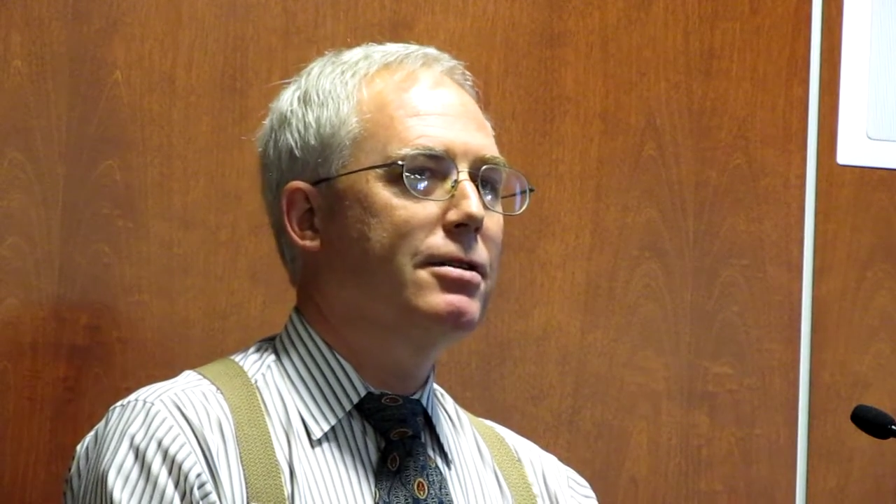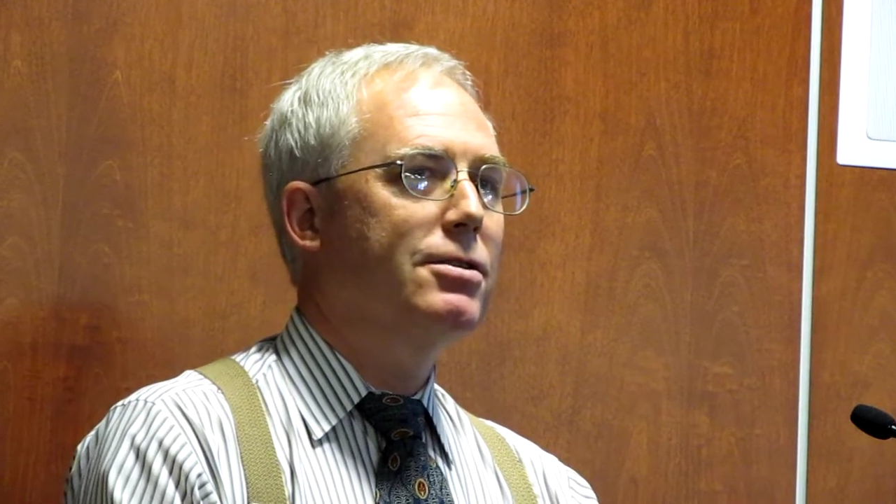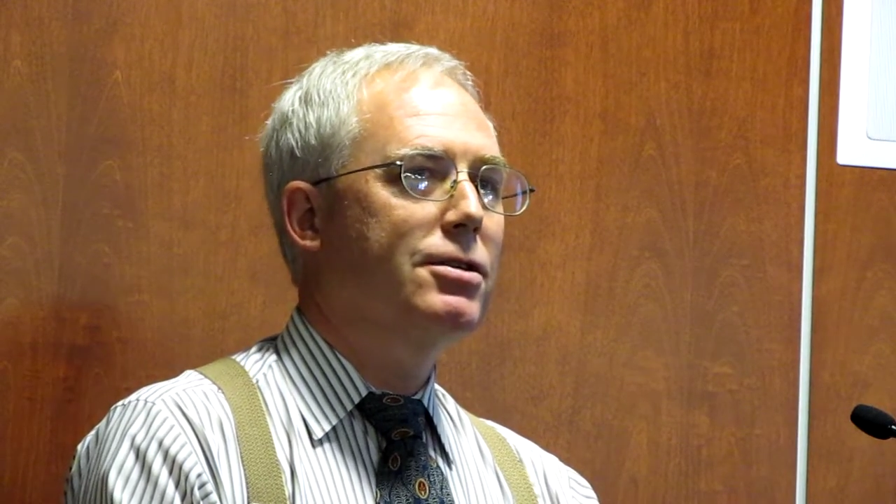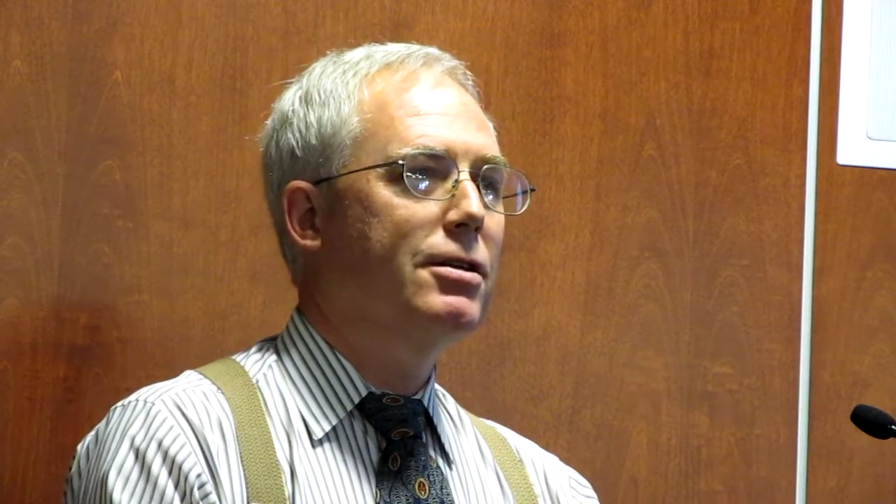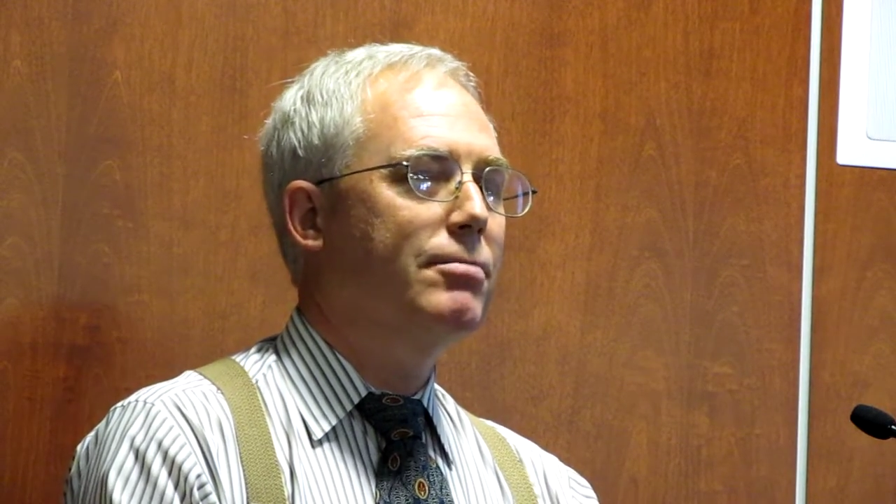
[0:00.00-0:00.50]

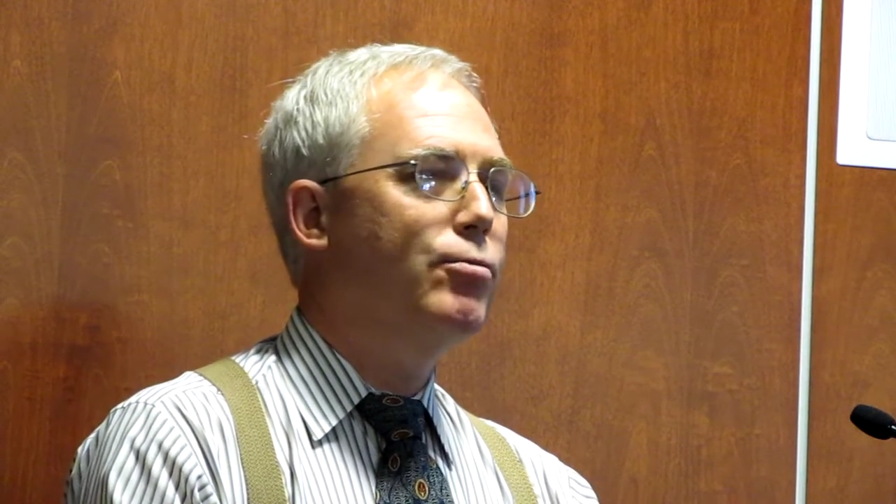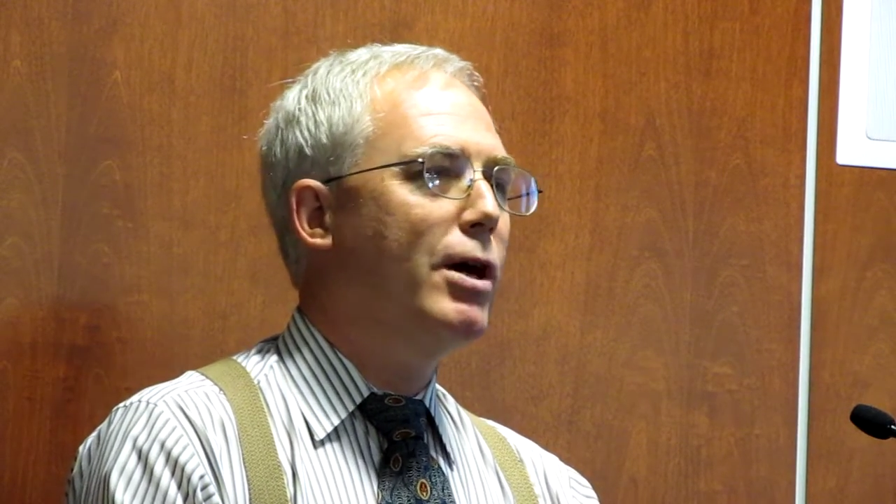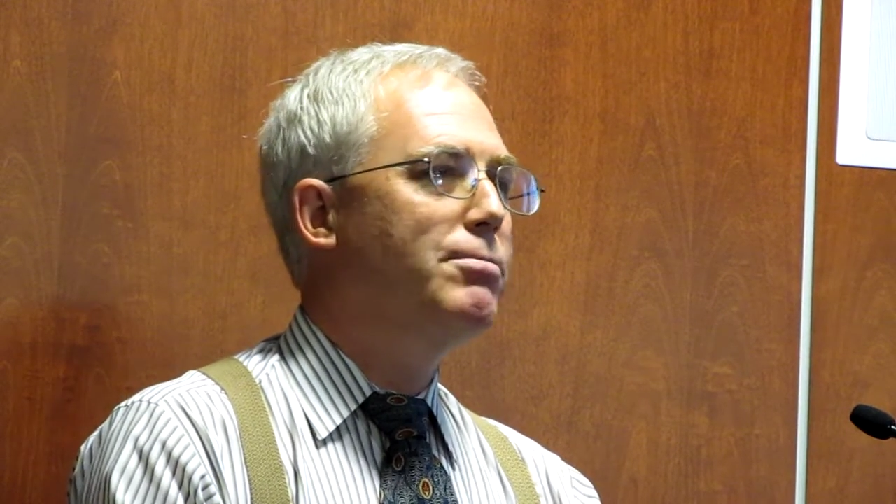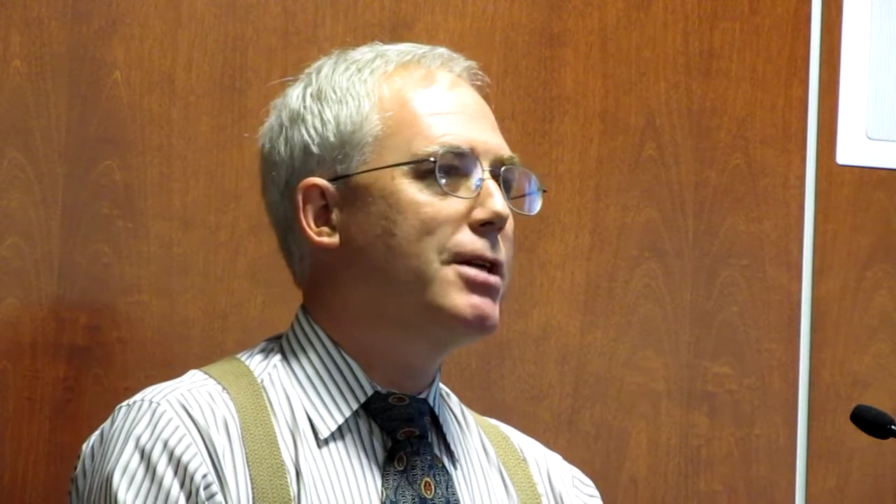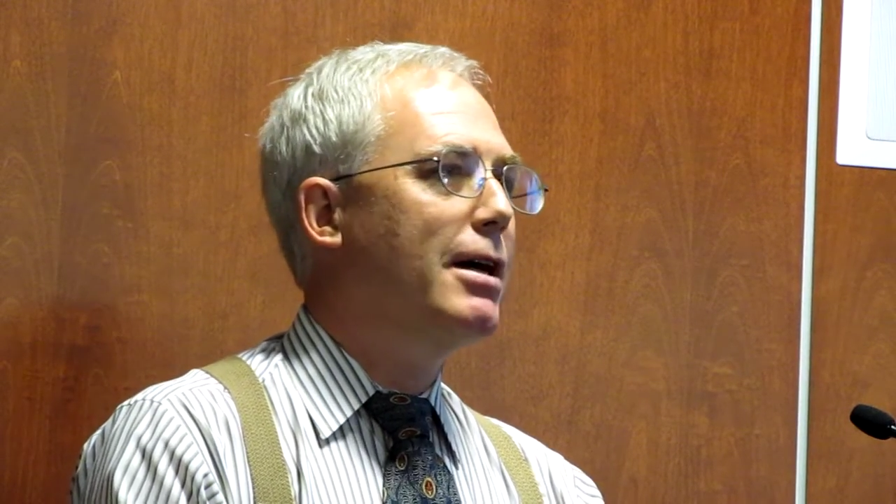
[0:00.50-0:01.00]
there's a
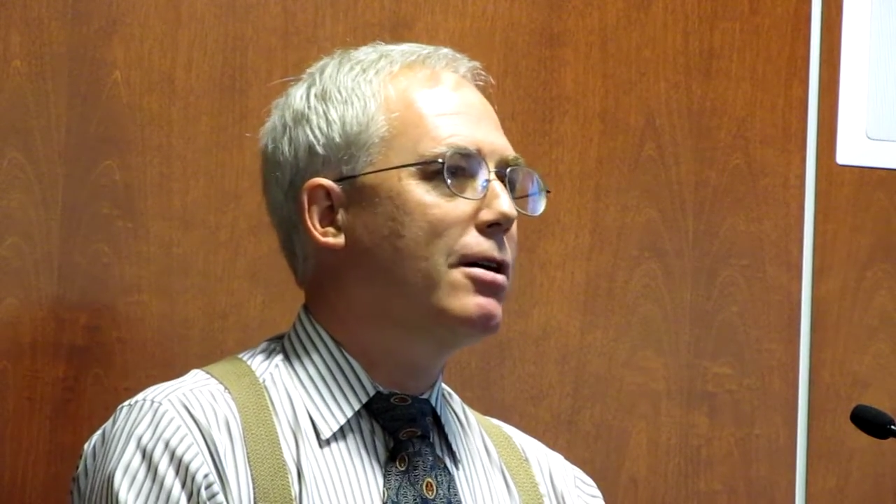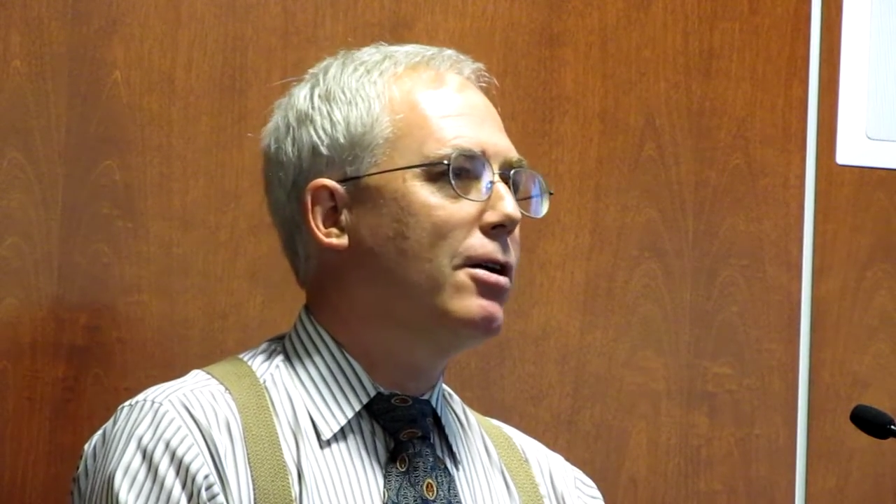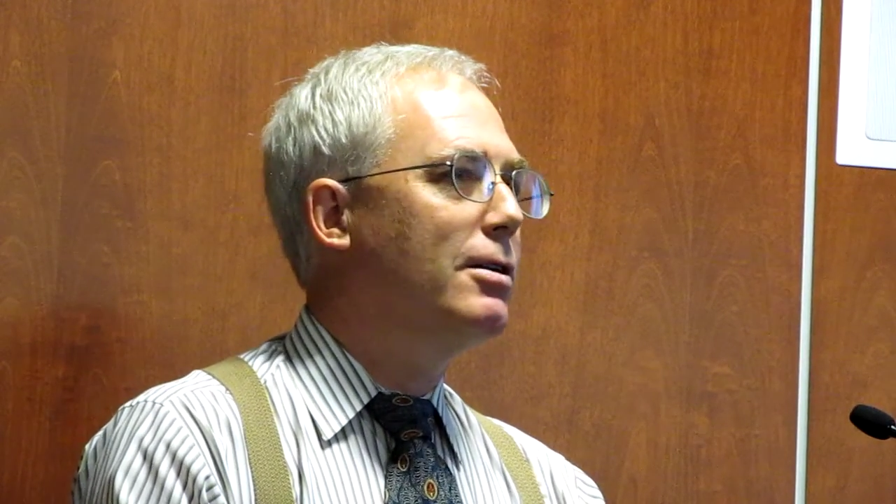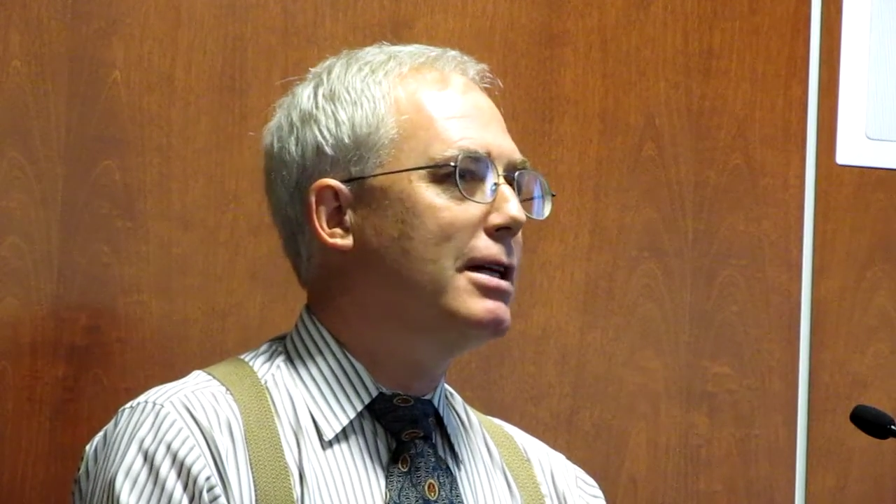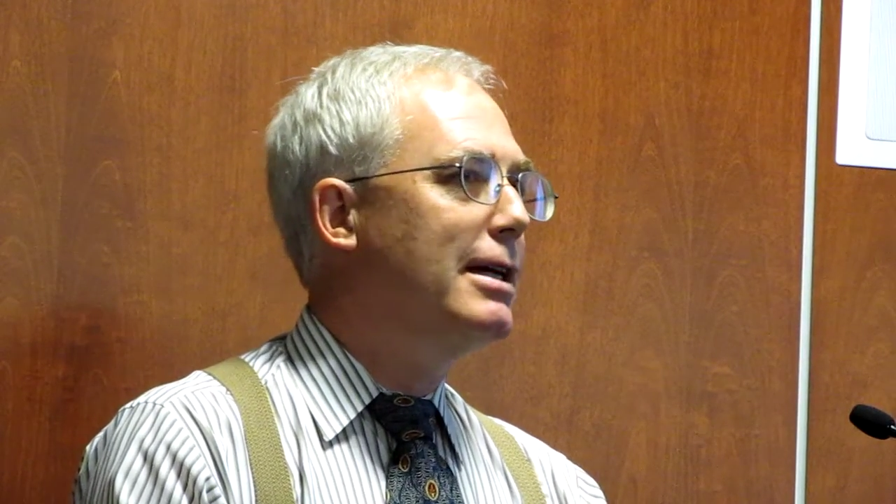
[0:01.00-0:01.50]
website
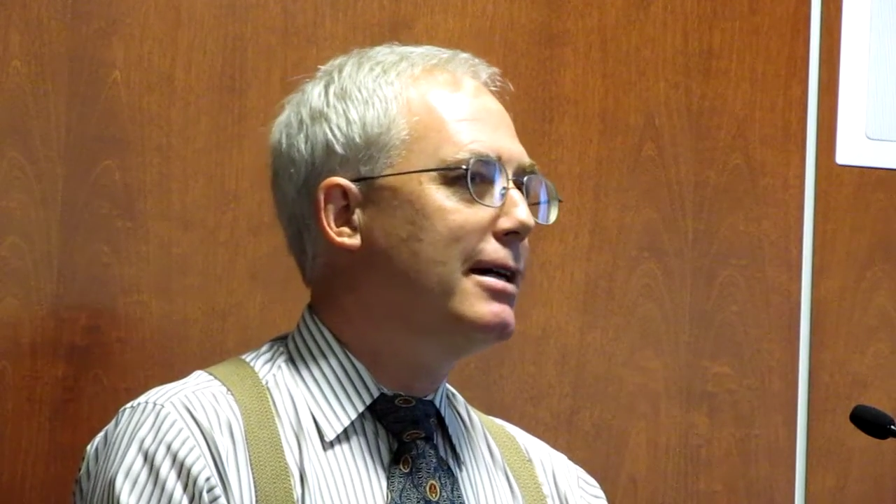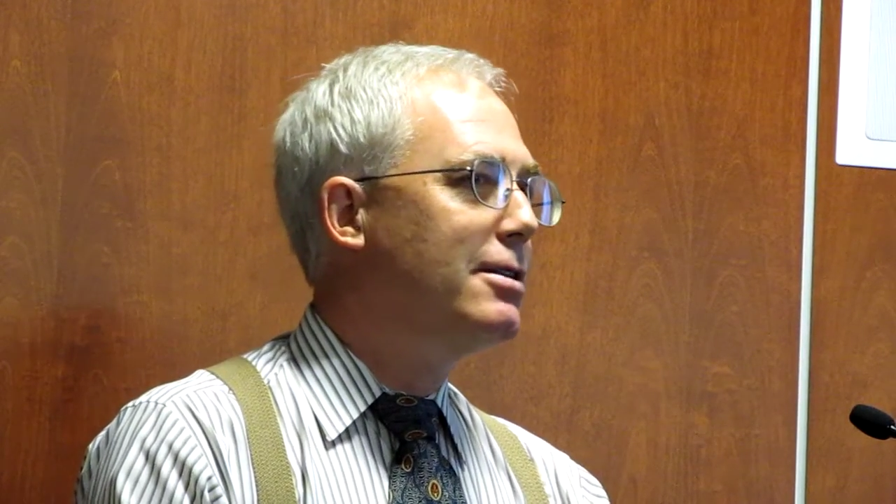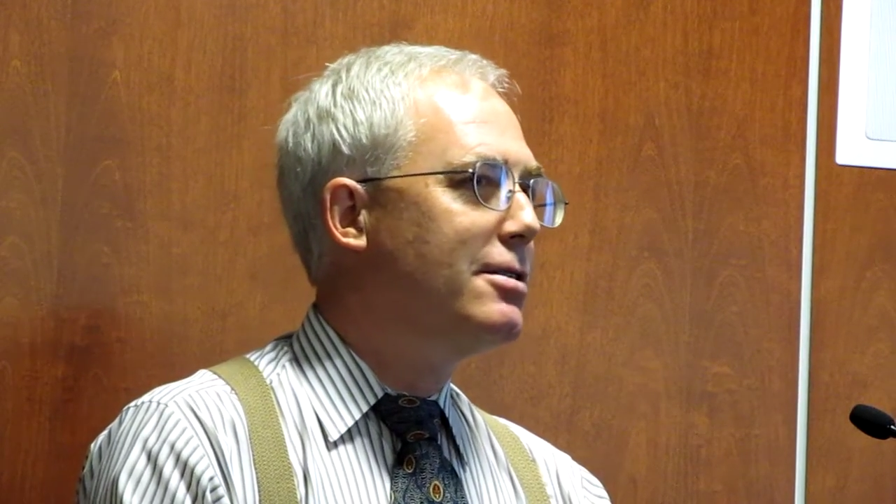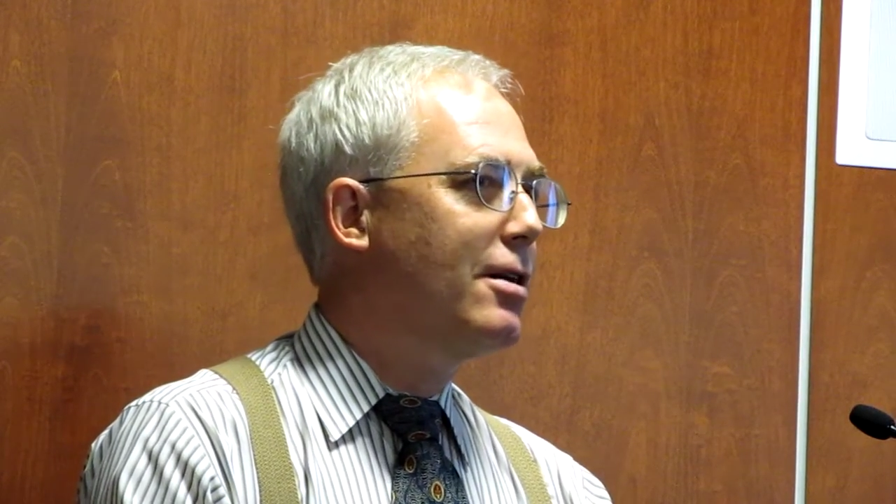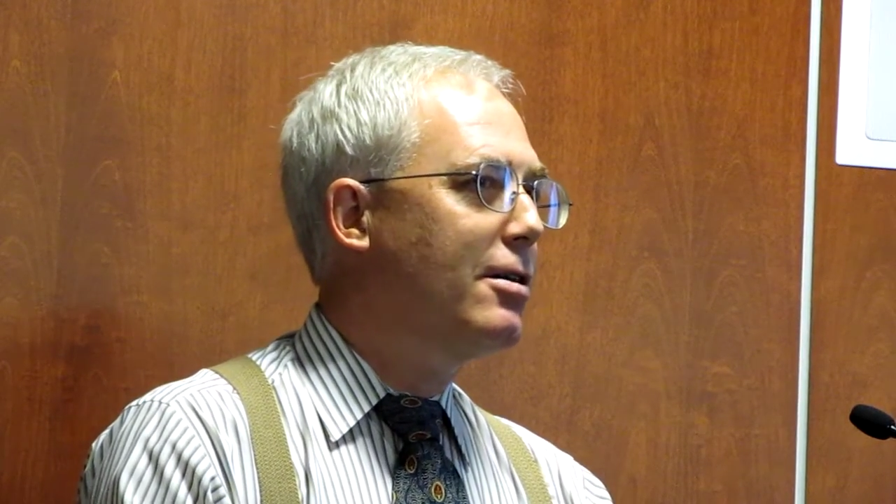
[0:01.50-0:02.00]
called
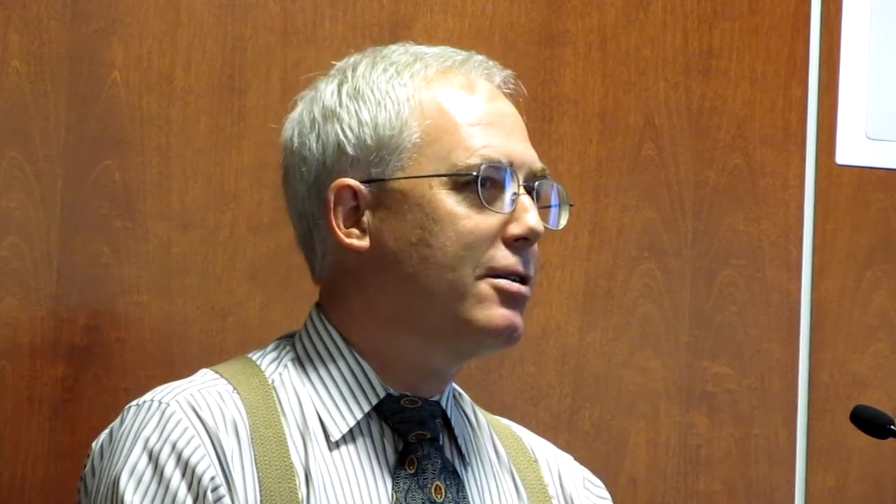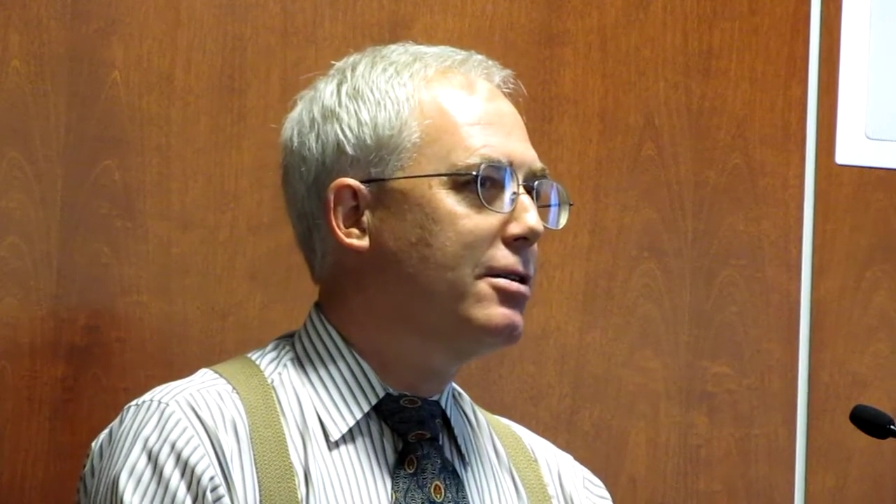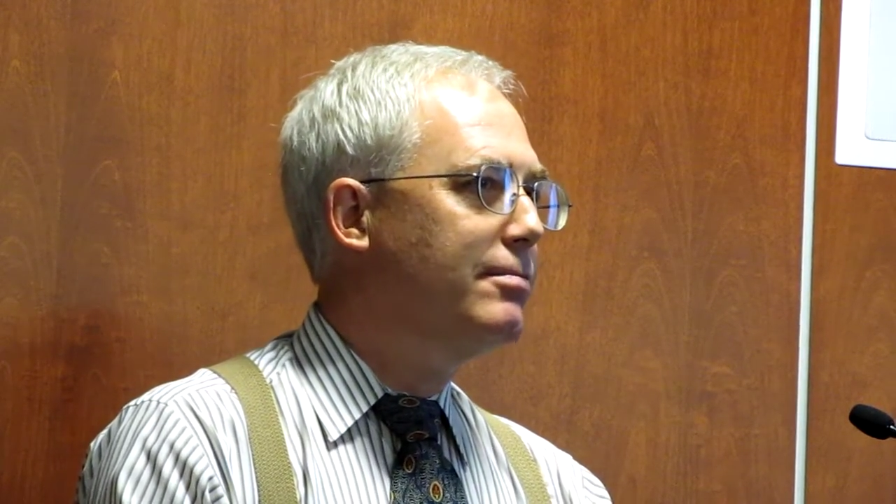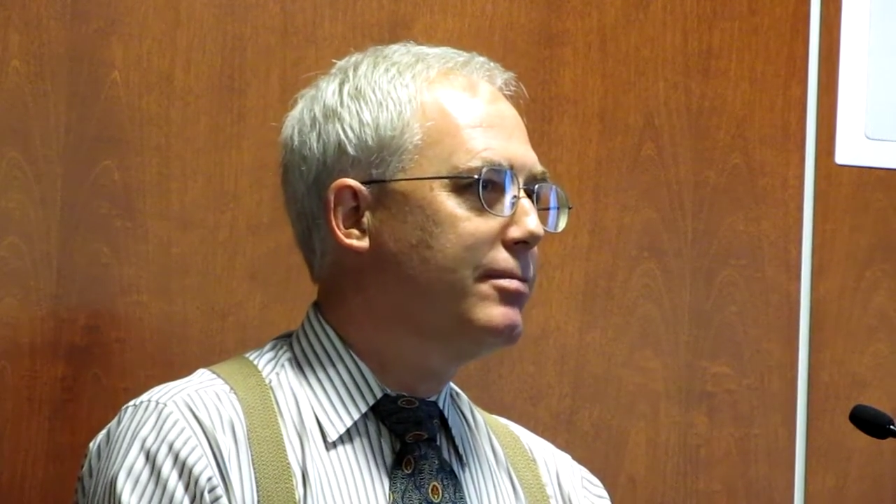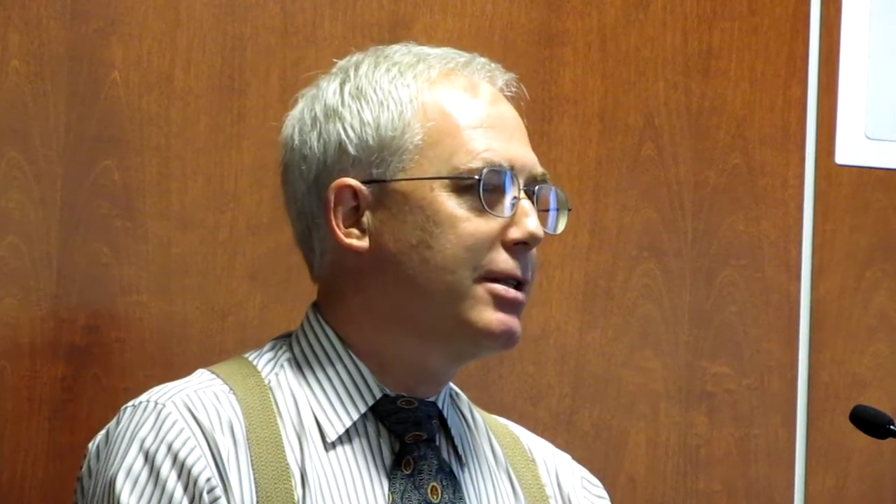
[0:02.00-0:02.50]
Kickstarter.